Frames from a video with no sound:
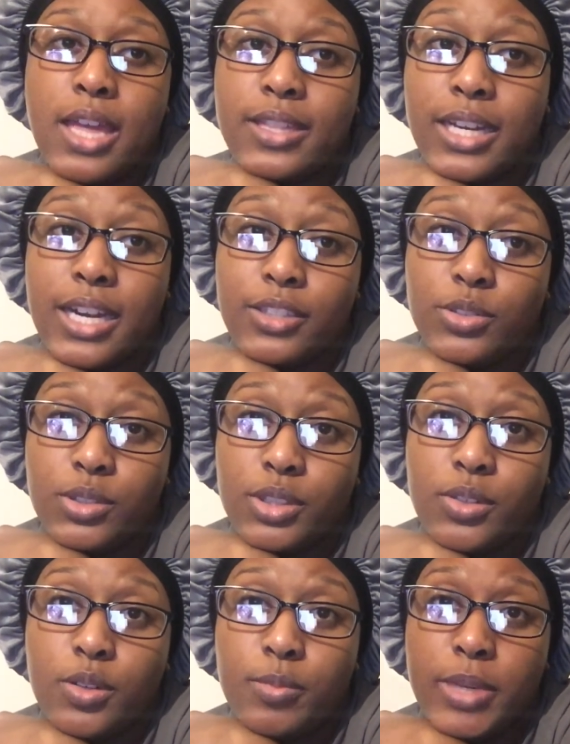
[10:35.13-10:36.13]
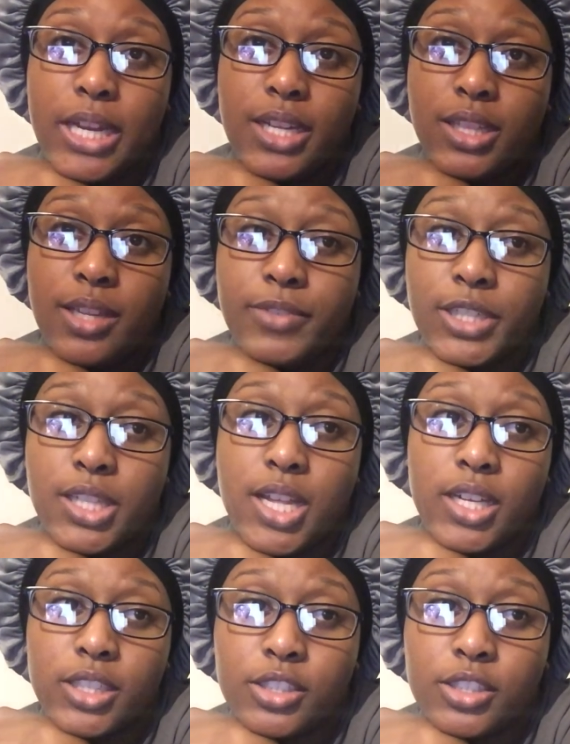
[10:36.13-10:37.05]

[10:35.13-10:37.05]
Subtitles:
that I usually go to bed at 11 o'clock,